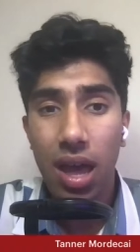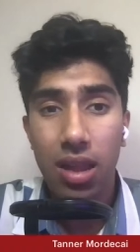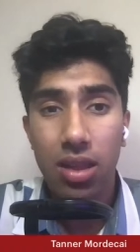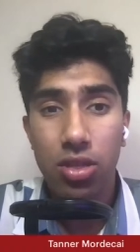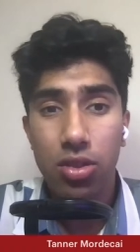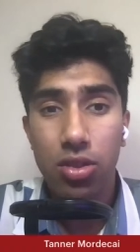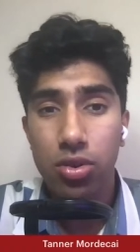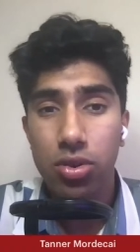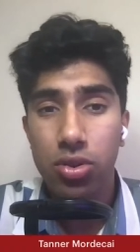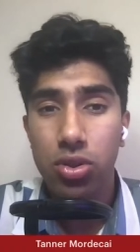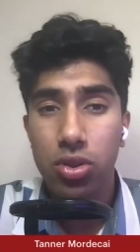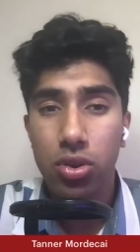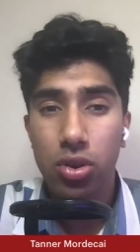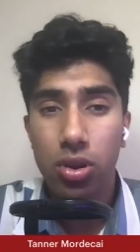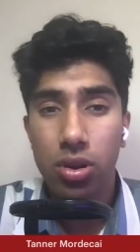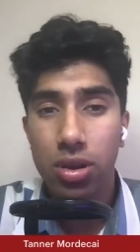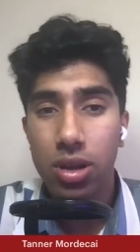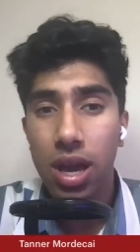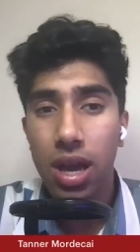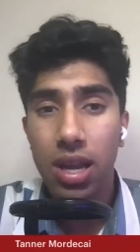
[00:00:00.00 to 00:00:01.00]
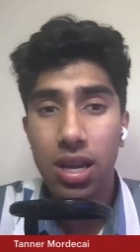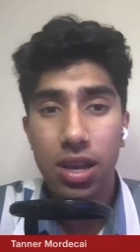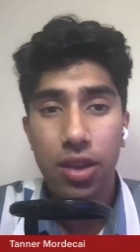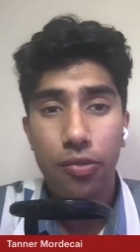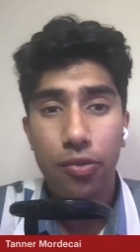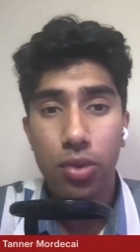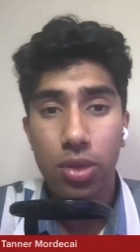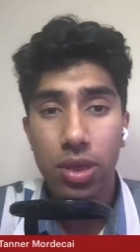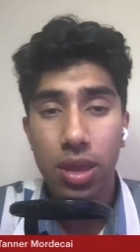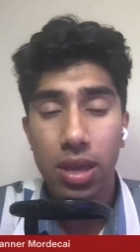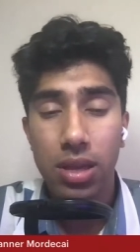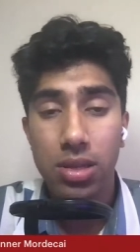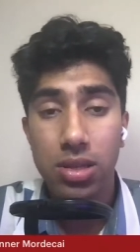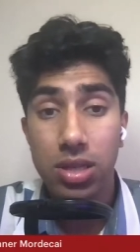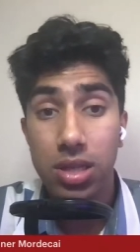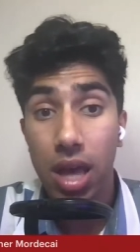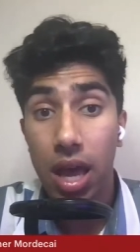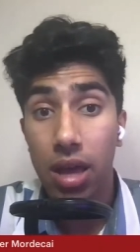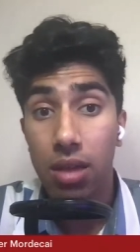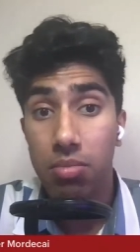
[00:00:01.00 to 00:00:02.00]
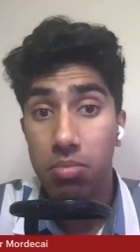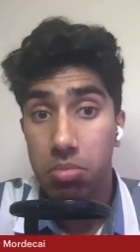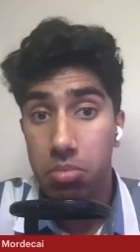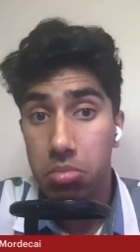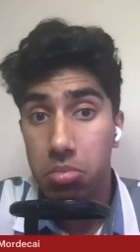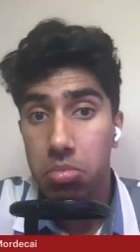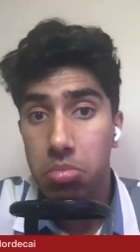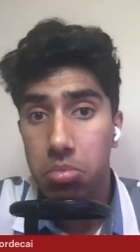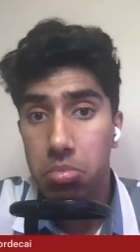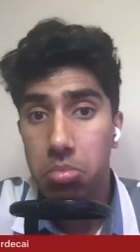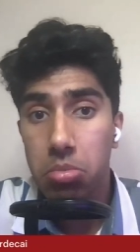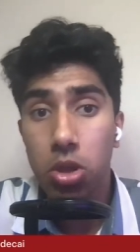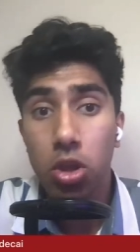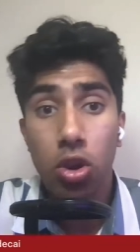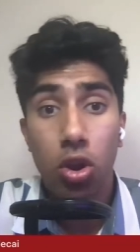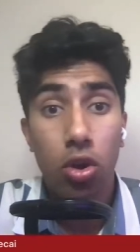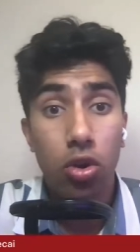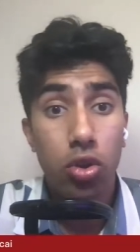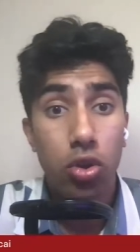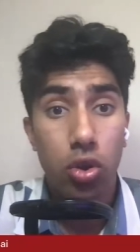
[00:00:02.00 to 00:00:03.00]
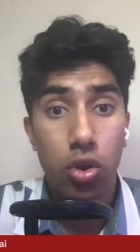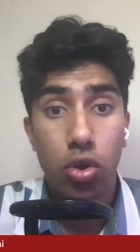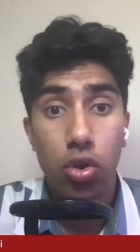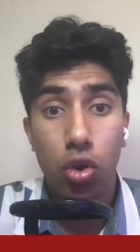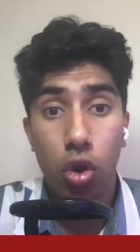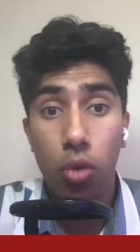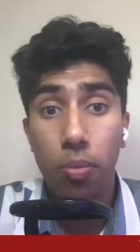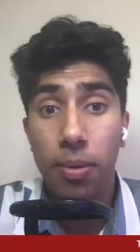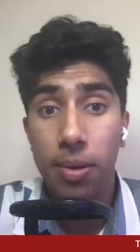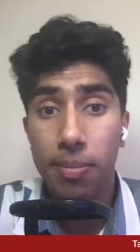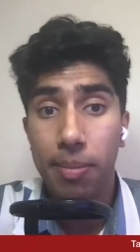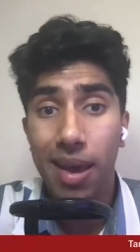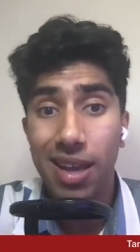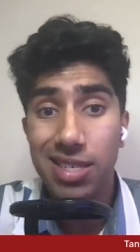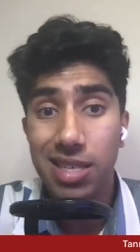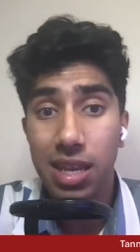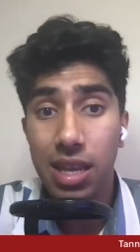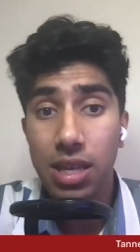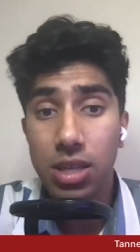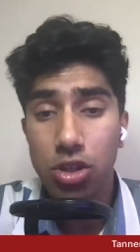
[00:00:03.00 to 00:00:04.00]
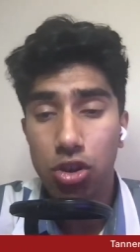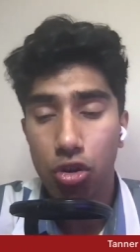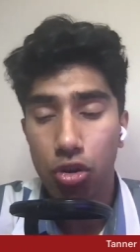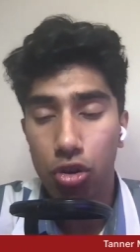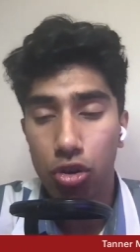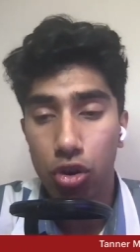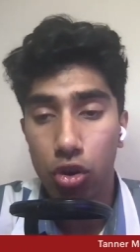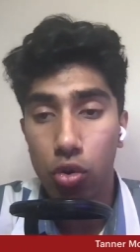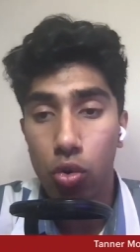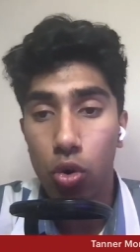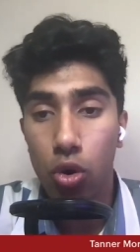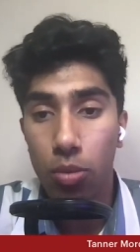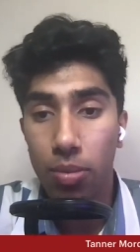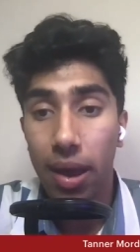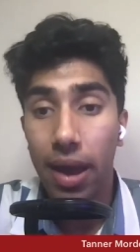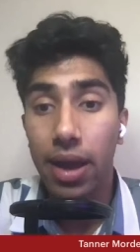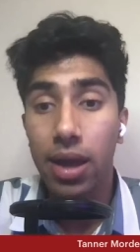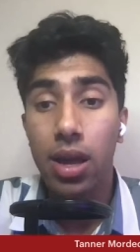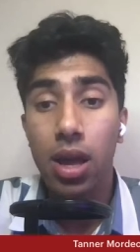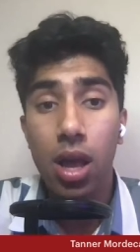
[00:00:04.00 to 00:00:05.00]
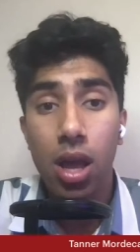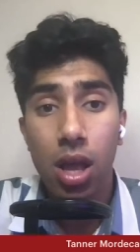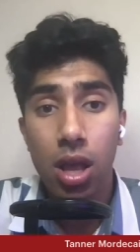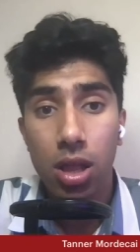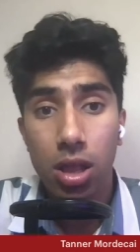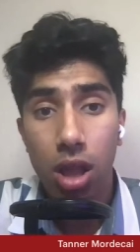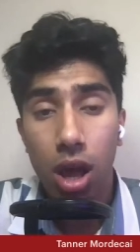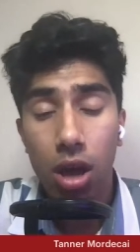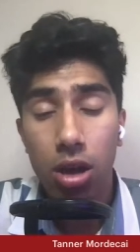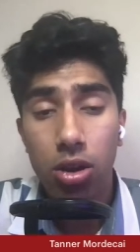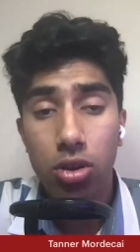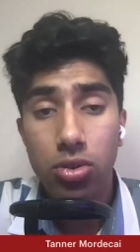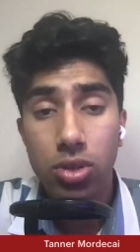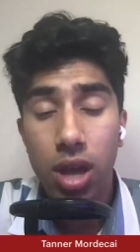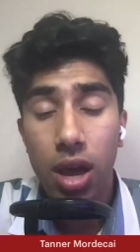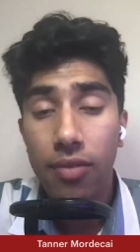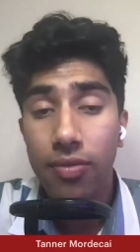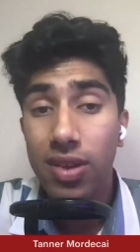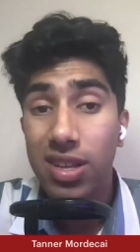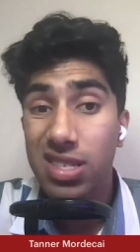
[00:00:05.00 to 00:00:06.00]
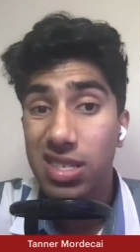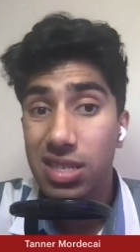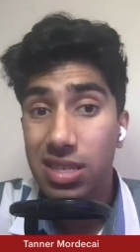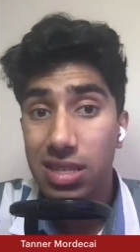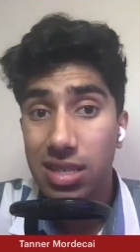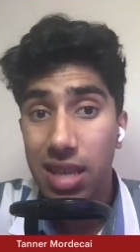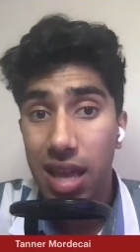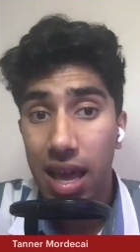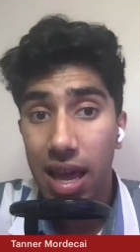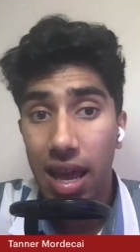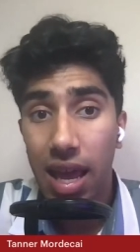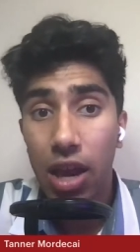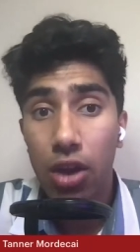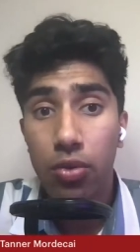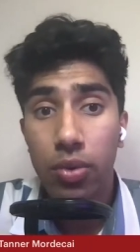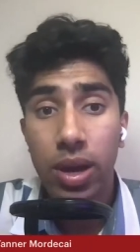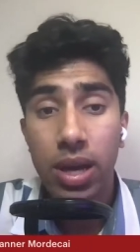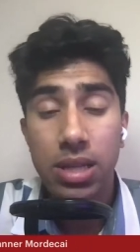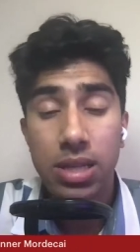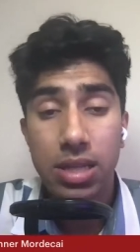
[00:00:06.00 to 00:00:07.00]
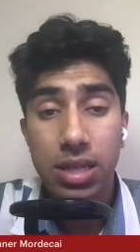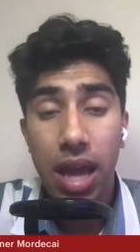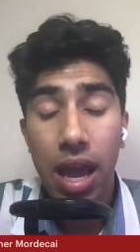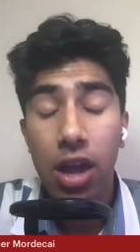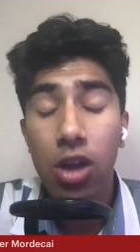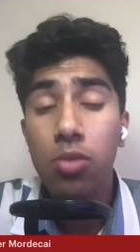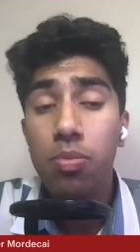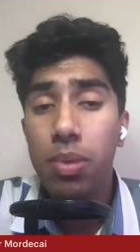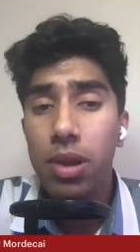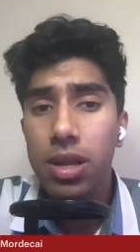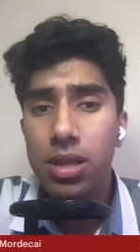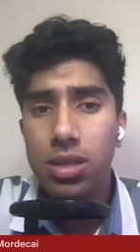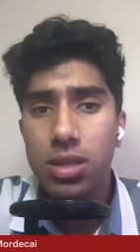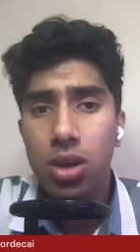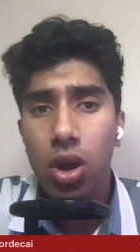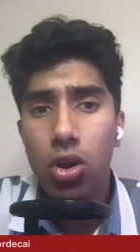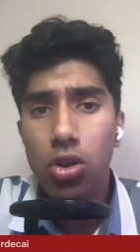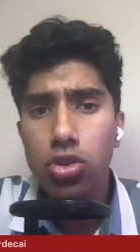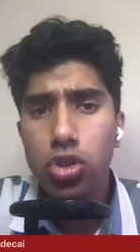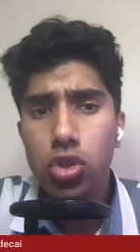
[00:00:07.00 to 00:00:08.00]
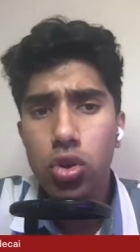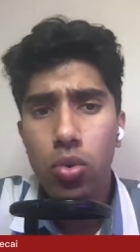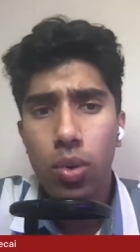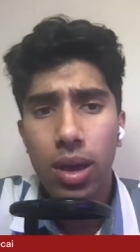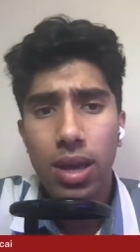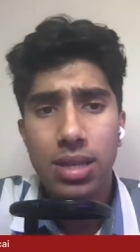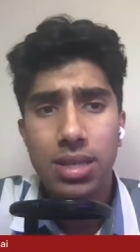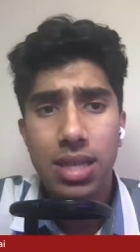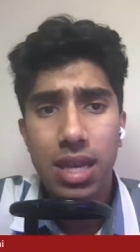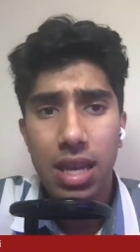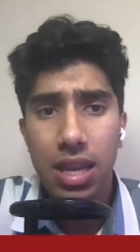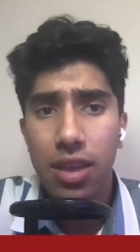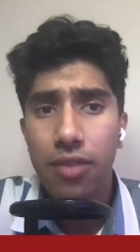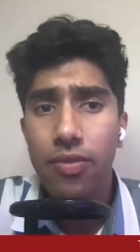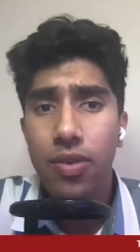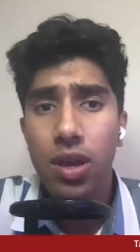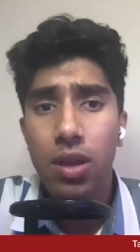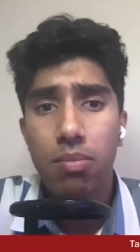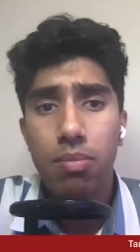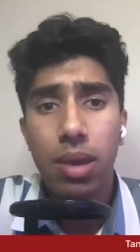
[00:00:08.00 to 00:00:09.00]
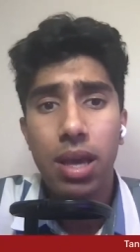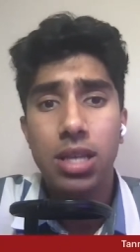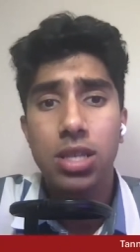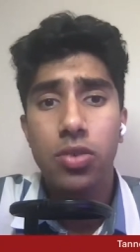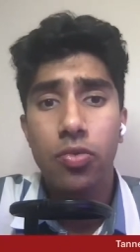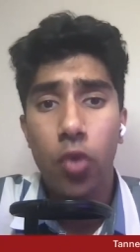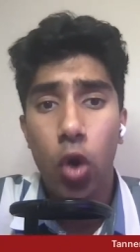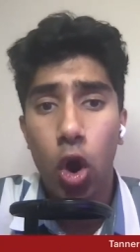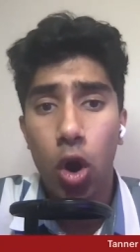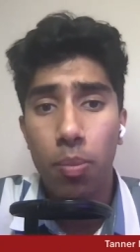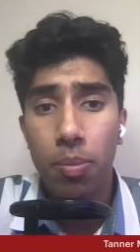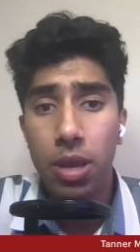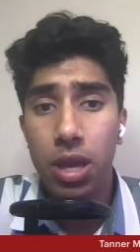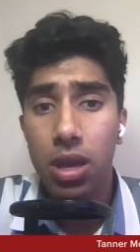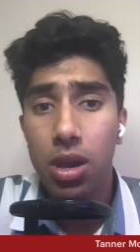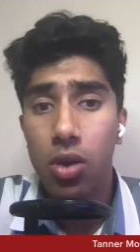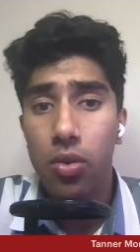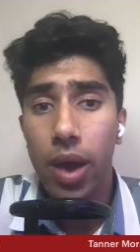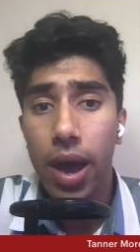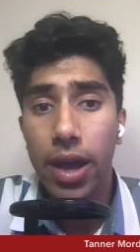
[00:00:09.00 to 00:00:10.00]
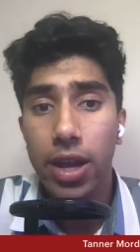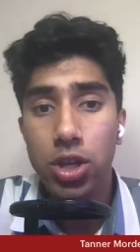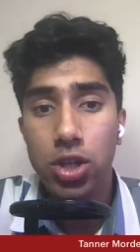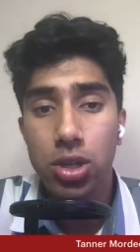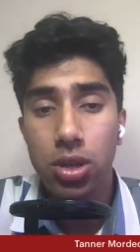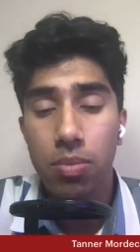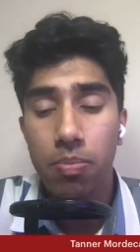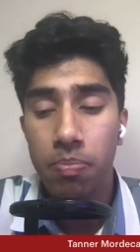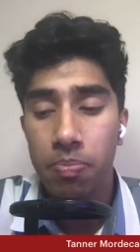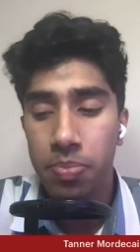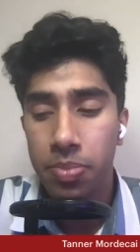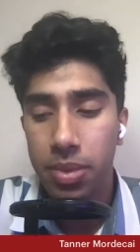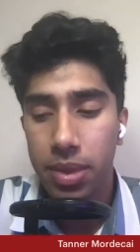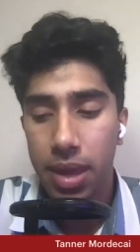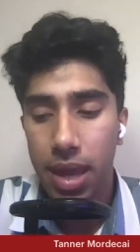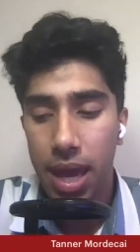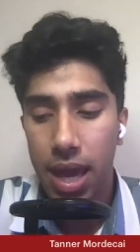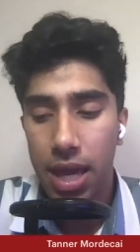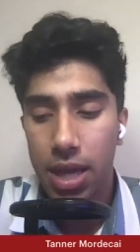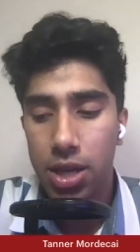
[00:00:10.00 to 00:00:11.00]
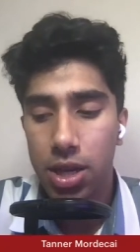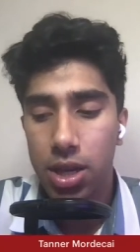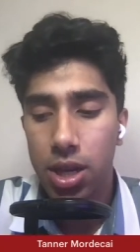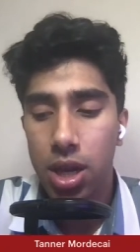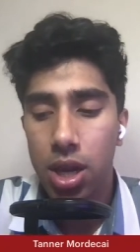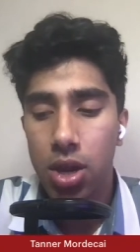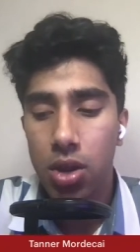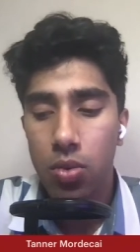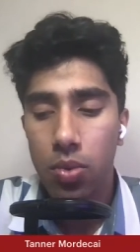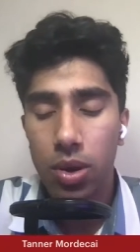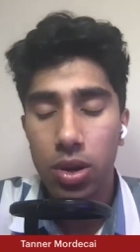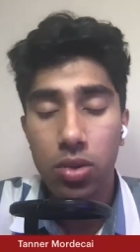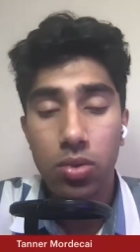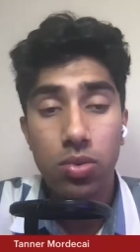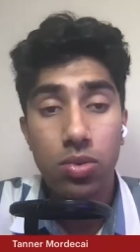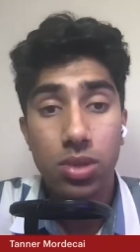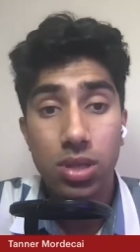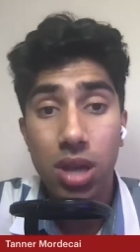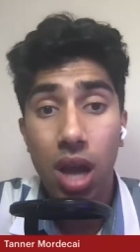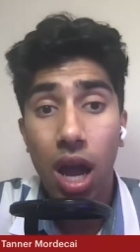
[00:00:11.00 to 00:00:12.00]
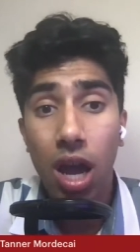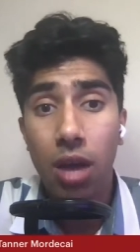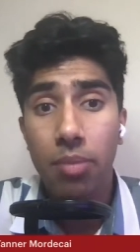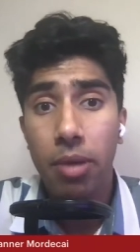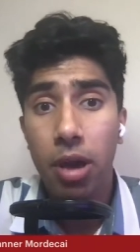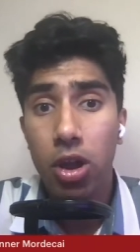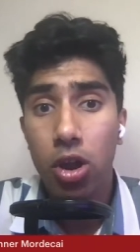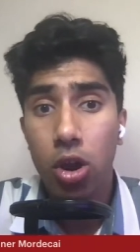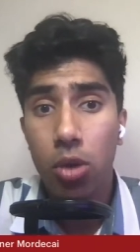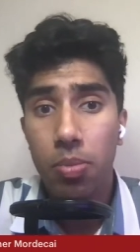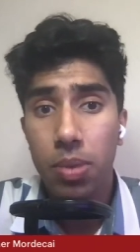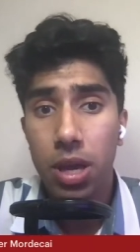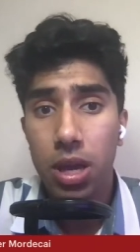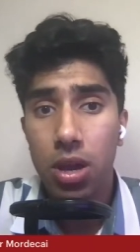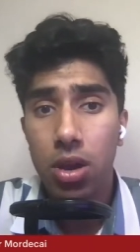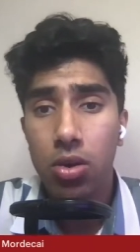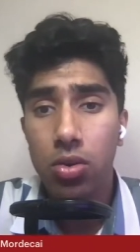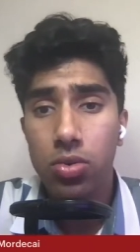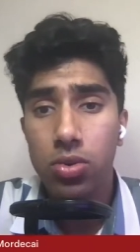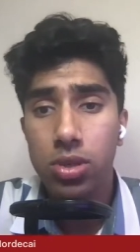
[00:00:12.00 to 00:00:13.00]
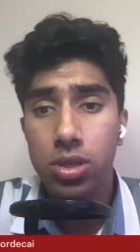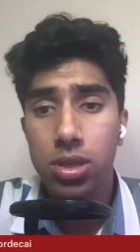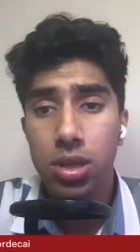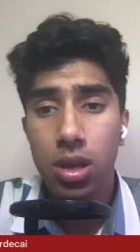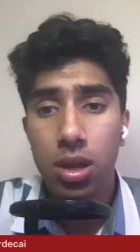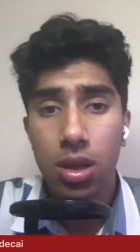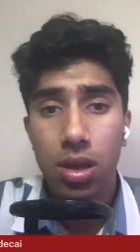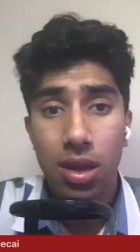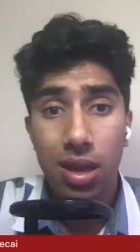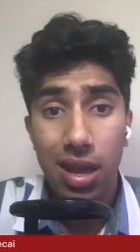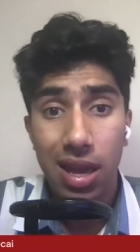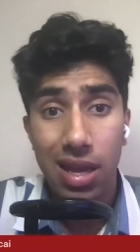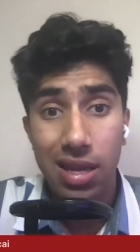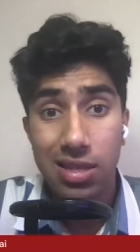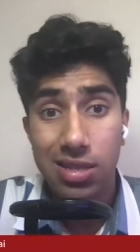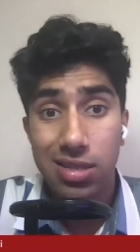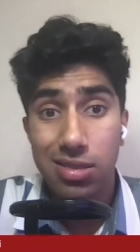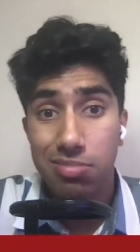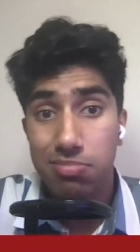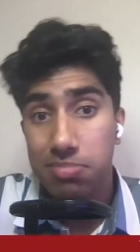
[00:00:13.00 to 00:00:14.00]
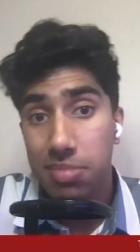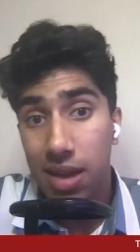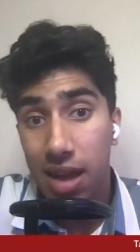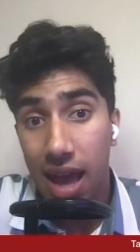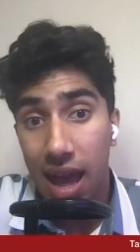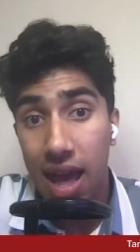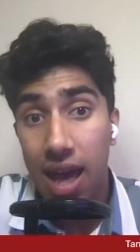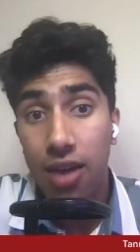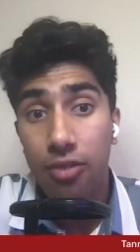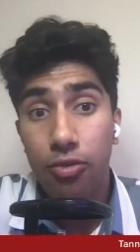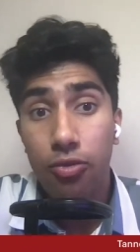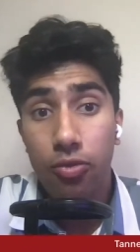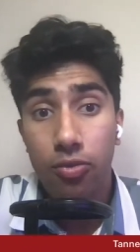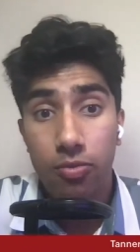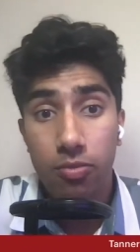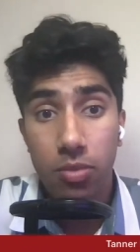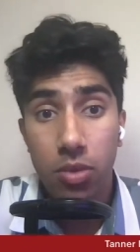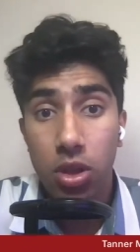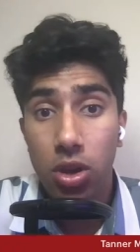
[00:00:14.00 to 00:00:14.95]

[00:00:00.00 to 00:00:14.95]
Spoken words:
at it, they're kind of different things that you're hoping makes it easier on your quarterback. Longo's offense is that air raid style, but it's also a significant mix of RPO action. And when you talk about RPOs, it's a half